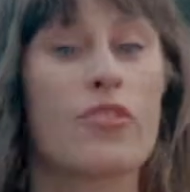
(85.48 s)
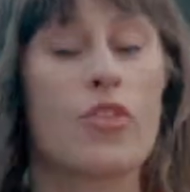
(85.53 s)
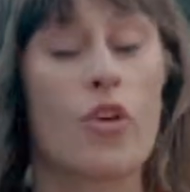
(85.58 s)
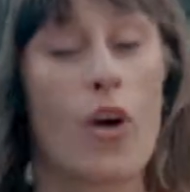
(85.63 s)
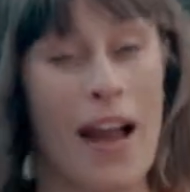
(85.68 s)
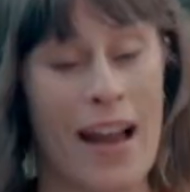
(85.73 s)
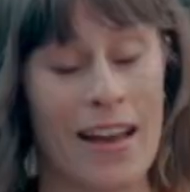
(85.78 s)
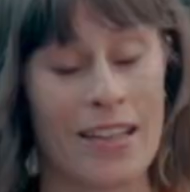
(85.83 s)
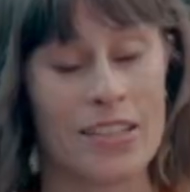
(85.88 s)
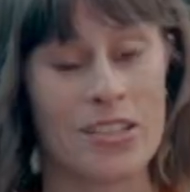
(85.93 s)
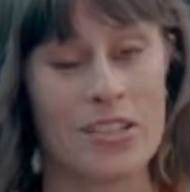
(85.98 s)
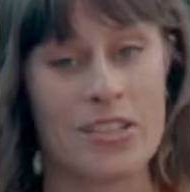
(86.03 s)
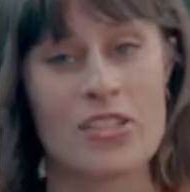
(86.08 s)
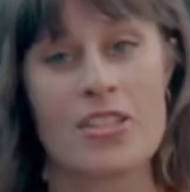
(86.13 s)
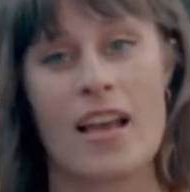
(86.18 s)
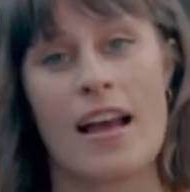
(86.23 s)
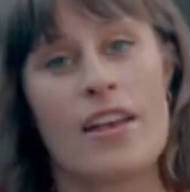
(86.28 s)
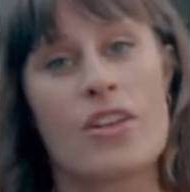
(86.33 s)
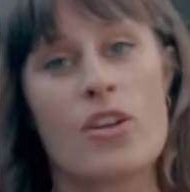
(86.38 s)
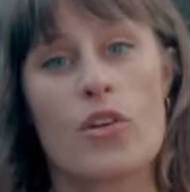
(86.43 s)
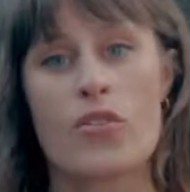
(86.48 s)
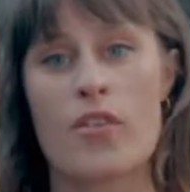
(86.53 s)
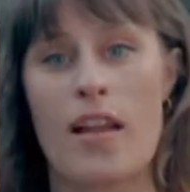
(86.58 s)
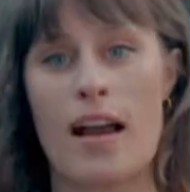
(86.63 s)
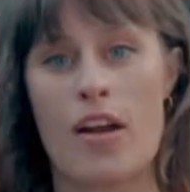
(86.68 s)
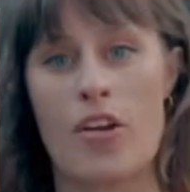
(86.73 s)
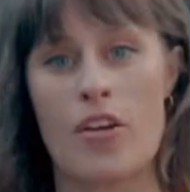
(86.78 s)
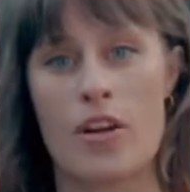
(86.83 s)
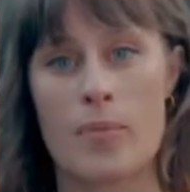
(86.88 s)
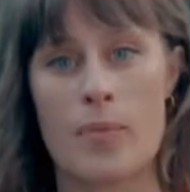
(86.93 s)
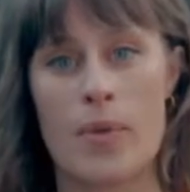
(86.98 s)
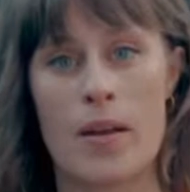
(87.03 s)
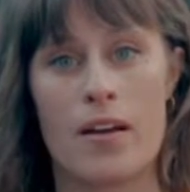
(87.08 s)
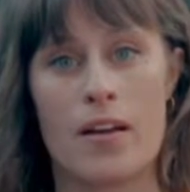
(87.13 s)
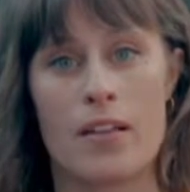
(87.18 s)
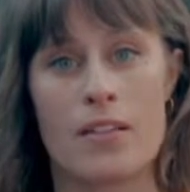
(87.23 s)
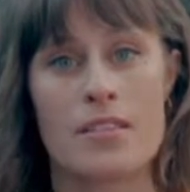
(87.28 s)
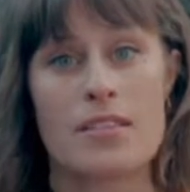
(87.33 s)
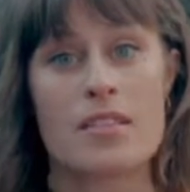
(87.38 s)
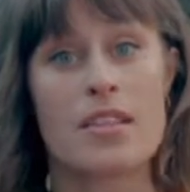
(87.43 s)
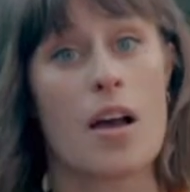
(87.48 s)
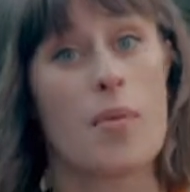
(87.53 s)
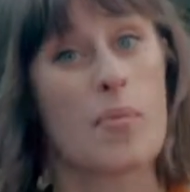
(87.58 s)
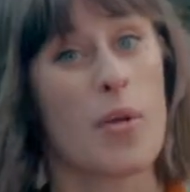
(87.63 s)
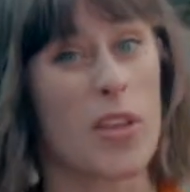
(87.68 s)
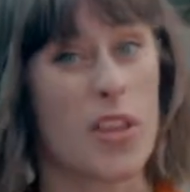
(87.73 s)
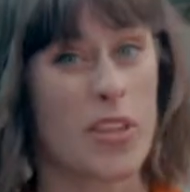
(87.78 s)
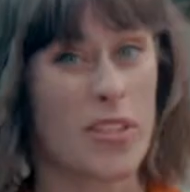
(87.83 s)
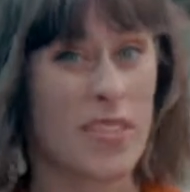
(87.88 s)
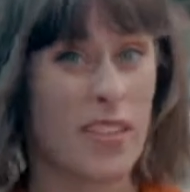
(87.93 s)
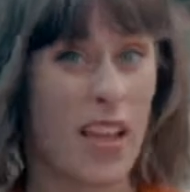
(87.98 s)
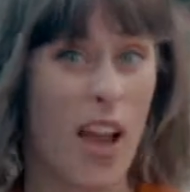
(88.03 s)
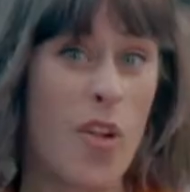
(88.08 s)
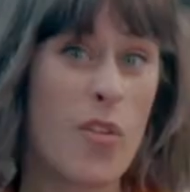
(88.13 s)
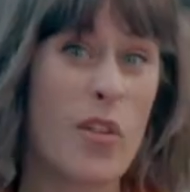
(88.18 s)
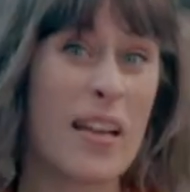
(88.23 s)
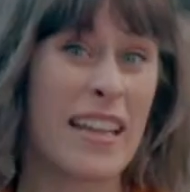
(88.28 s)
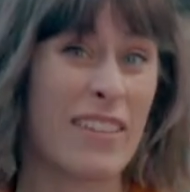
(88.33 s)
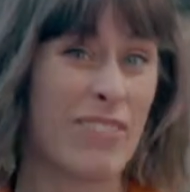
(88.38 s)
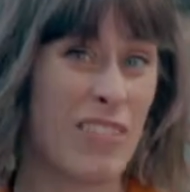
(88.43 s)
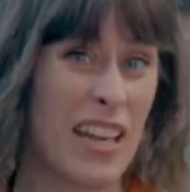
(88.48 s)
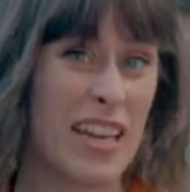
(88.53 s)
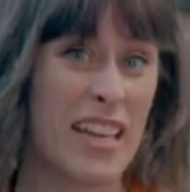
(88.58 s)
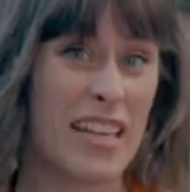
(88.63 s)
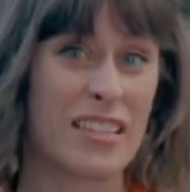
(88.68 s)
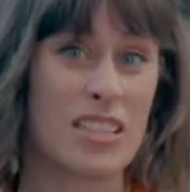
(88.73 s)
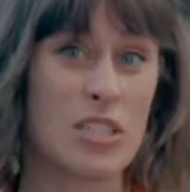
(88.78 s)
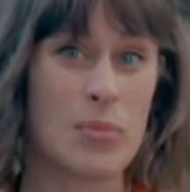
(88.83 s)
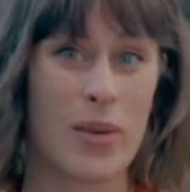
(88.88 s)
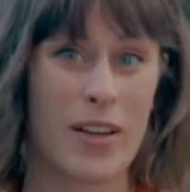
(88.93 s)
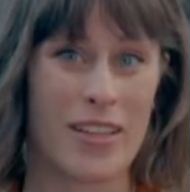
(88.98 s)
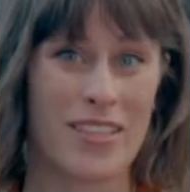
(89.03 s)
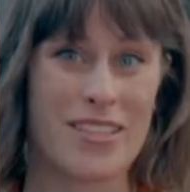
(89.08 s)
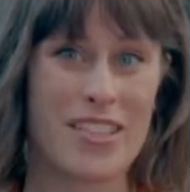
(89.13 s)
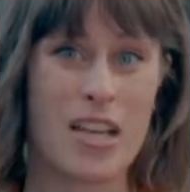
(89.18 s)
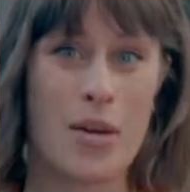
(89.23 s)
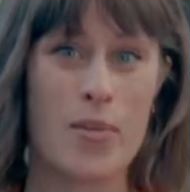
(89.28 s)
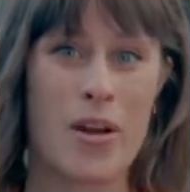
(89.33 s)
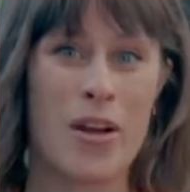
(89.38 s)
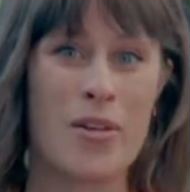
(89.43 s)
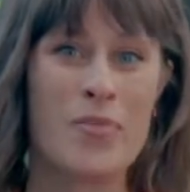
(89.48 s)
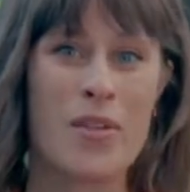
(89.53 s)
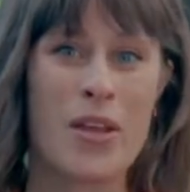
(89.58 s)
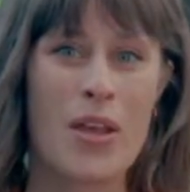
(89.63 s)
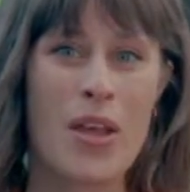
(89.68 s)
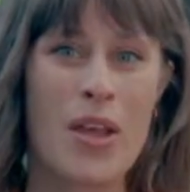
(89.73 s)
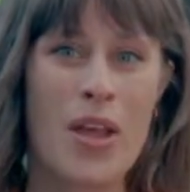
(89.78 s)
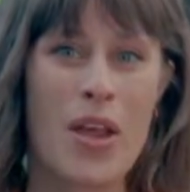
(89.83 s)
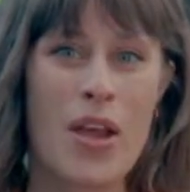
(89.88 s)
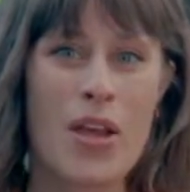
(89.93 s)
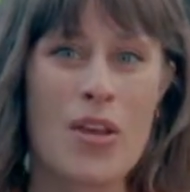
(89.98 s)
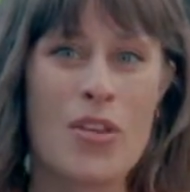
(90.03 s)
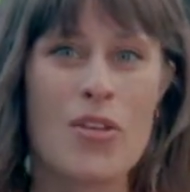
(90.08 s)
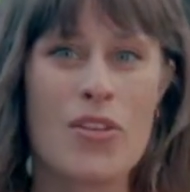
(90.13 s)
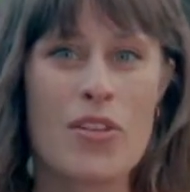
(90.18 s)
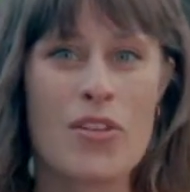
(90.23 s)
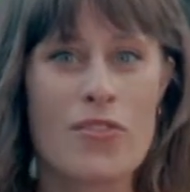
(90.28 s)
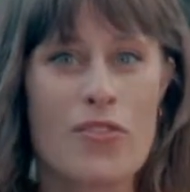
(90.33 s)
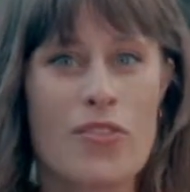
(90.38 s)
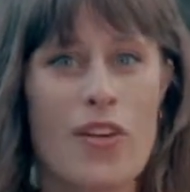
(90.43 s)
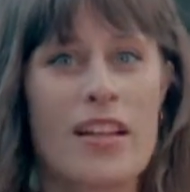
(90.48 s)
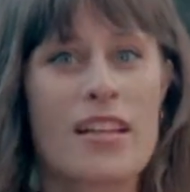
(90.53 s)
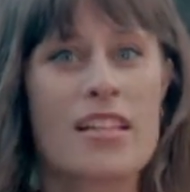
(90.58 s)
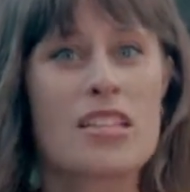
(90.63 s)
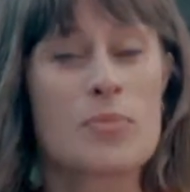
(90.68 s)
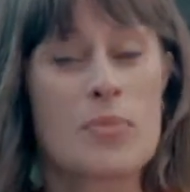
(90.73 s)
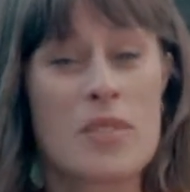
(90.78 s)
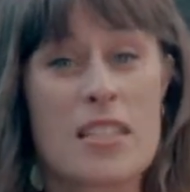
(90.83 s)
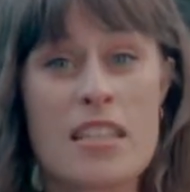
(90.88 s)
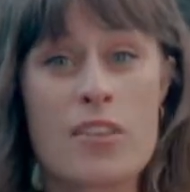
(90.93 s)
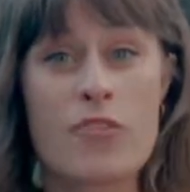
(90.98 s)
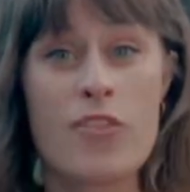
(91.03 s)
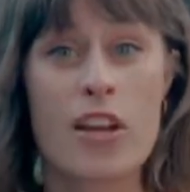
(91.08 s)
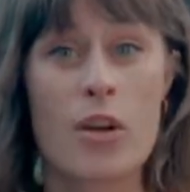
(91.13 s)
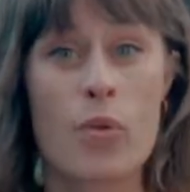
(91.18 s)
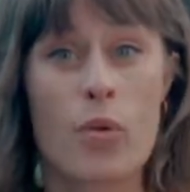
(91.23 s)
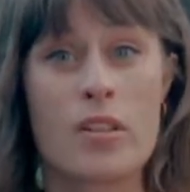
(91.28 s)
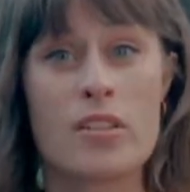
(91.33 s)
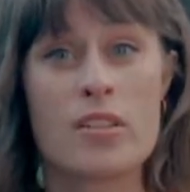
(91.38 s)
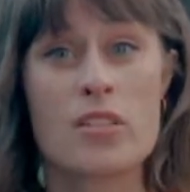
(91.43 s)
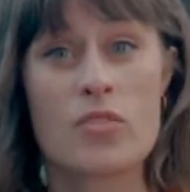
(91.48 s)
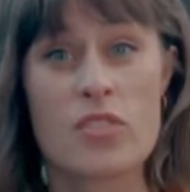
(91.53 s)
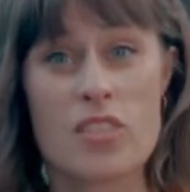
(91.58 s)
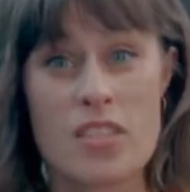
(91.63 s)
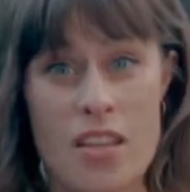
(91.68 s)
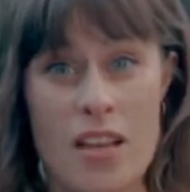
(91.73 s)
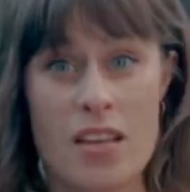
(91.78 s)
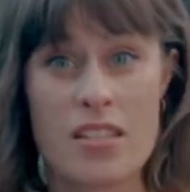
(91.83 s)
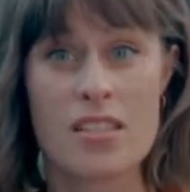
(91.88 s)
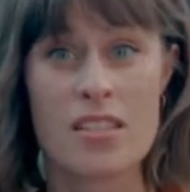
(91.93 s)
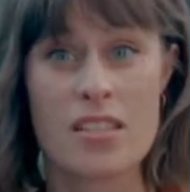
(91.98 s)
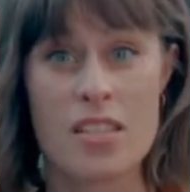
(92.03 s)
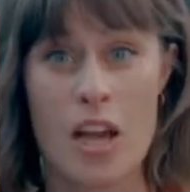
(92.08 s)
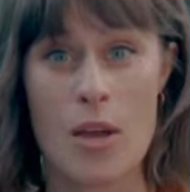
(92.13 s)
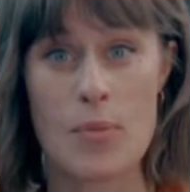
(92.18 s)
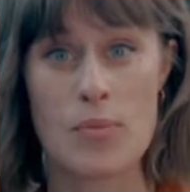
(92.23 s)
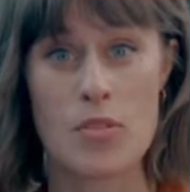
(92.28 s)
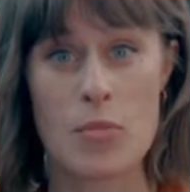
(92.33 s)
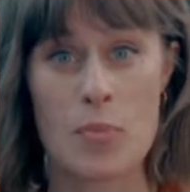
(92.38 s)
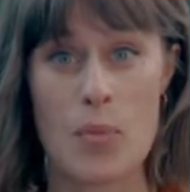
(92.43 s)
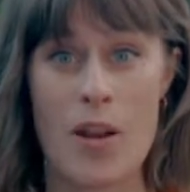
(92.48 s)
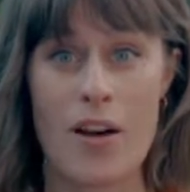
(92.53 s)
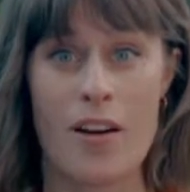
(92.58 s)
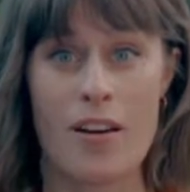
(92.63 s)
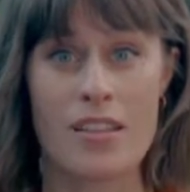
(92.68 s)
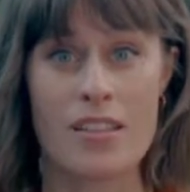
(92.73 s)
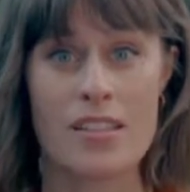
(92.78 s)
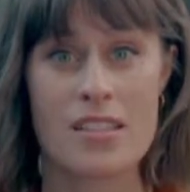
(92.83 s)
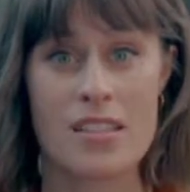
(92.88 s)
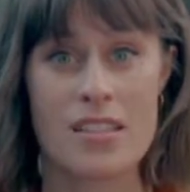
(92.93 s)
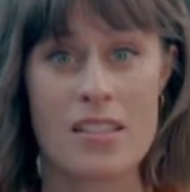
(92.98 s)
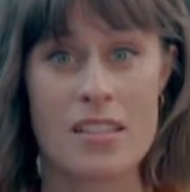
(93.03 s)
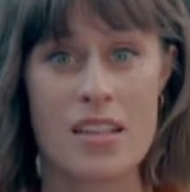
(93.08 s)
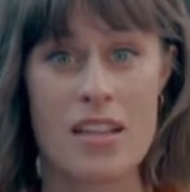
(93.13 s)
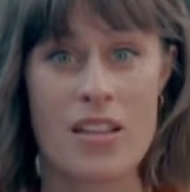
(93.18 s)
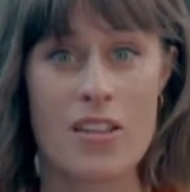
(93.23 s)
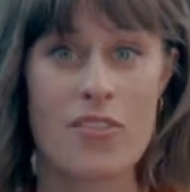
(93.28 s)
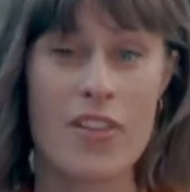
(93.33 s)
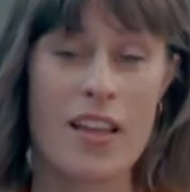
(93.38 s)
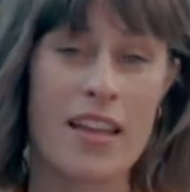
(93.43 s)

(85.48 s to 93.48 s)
for your annuals and your flowering plants, but only really in spring and summer, you can find a specific ones for certain types of plant. For